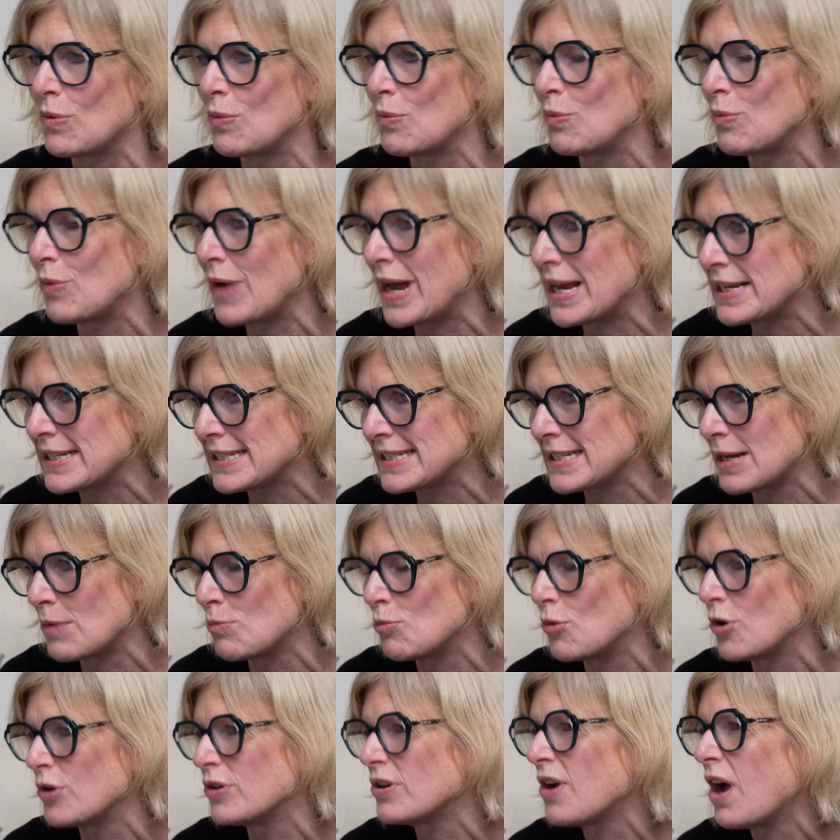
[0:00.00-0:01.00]
when
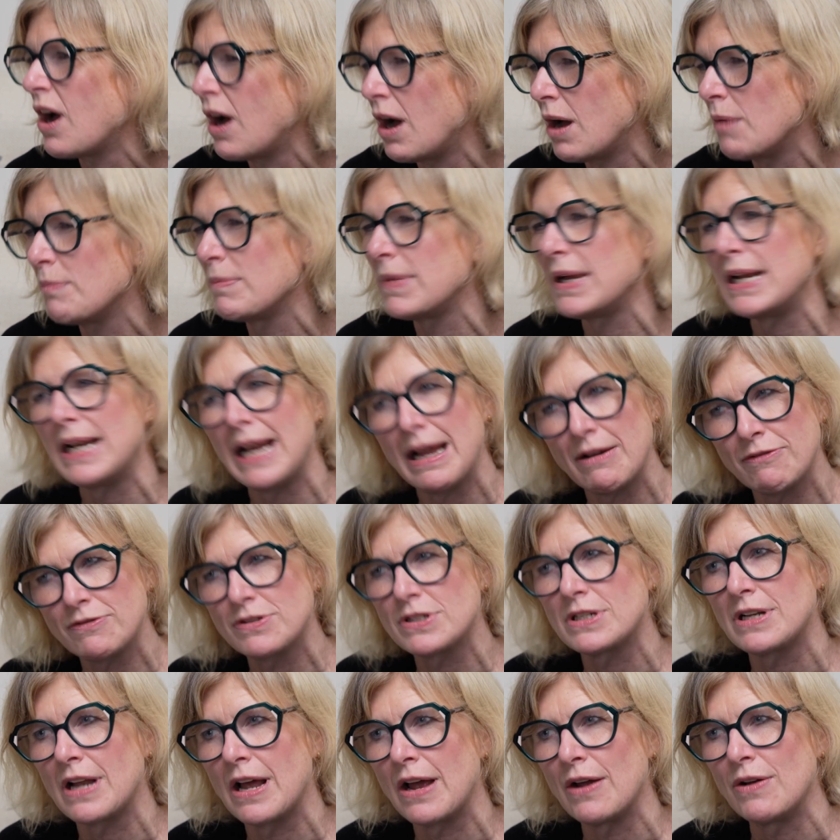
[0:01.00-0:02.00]
someone can't be
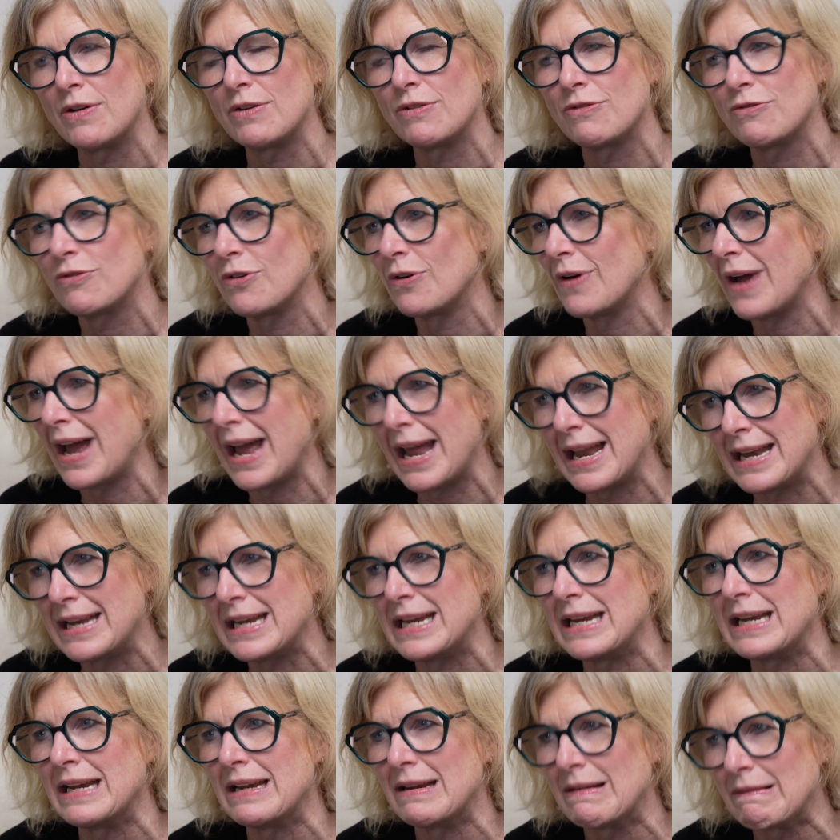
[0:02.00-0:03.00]
left alone for
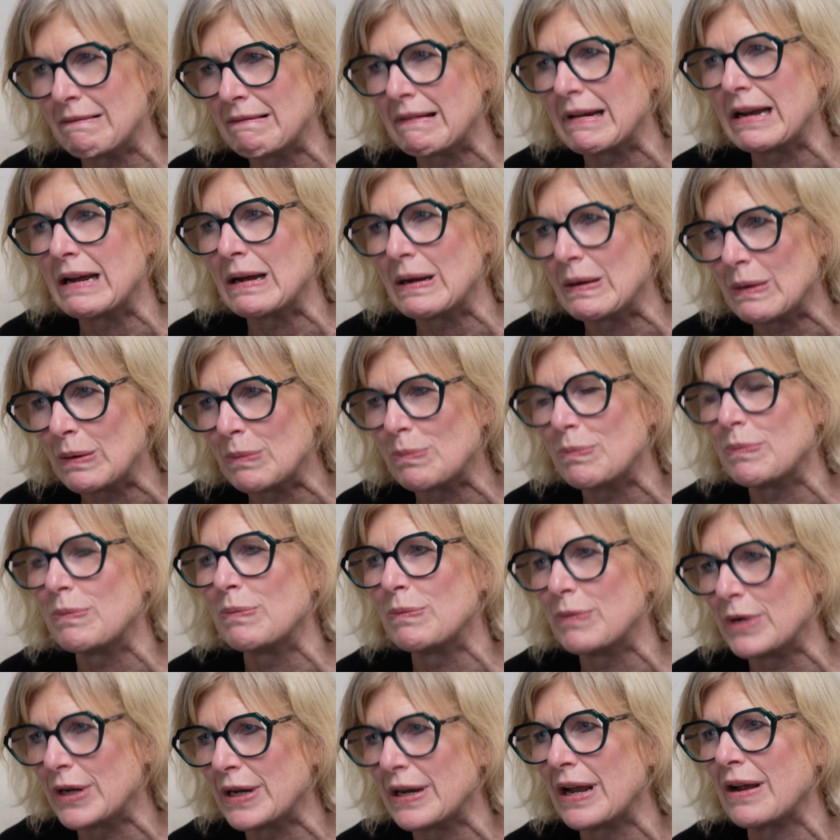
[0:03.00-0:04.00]
any real,
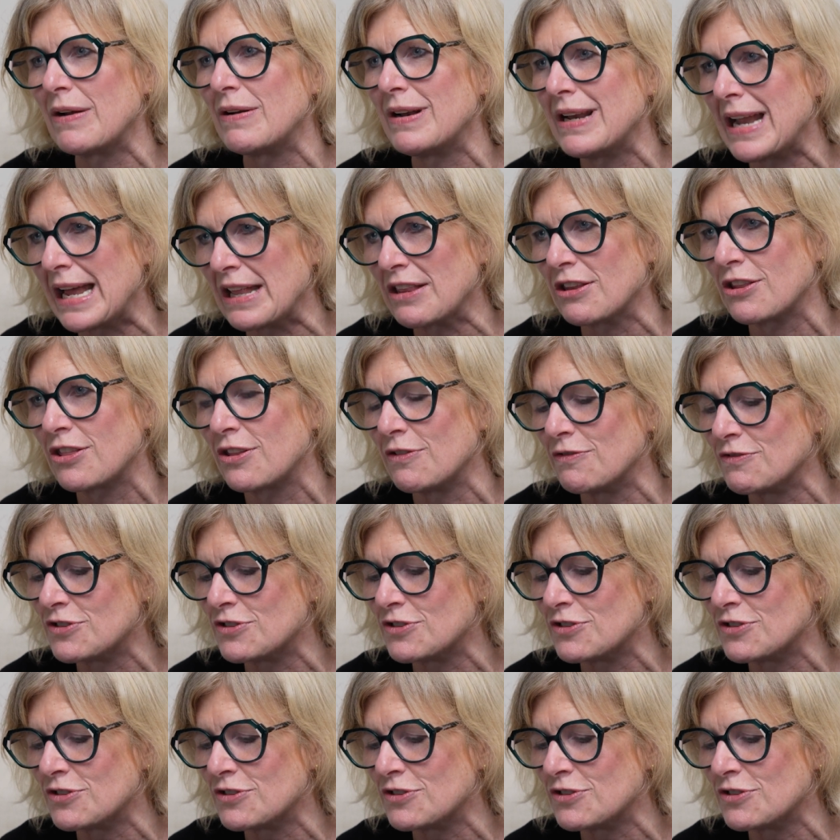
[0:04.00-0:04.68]
length